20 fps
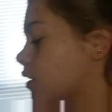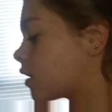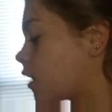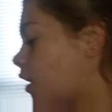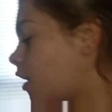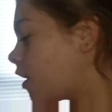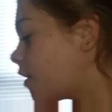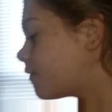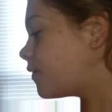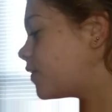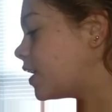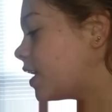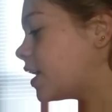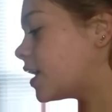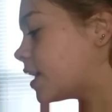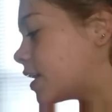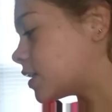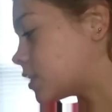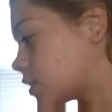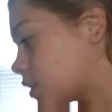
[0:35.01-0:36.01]

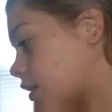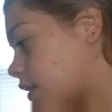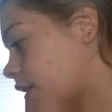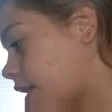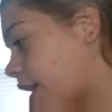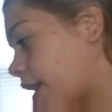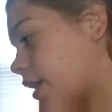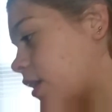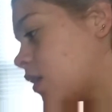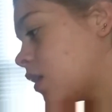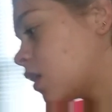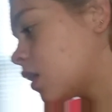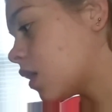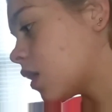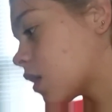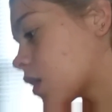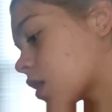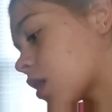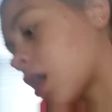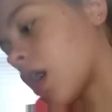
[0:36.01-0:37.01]
Coffee is good.
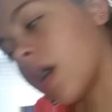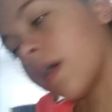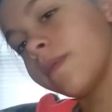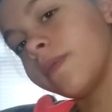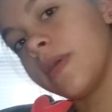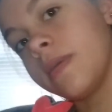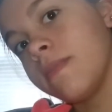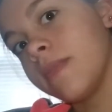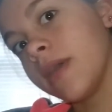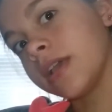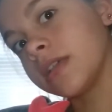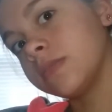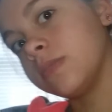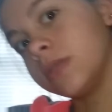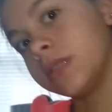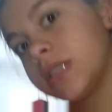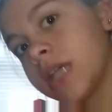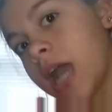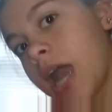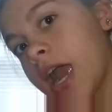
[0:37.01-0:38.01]
Coffee makes
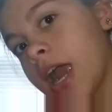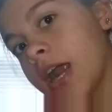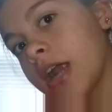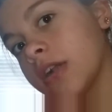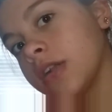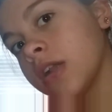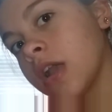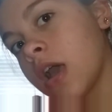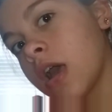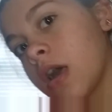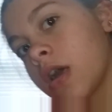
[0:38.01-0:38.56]
me tired.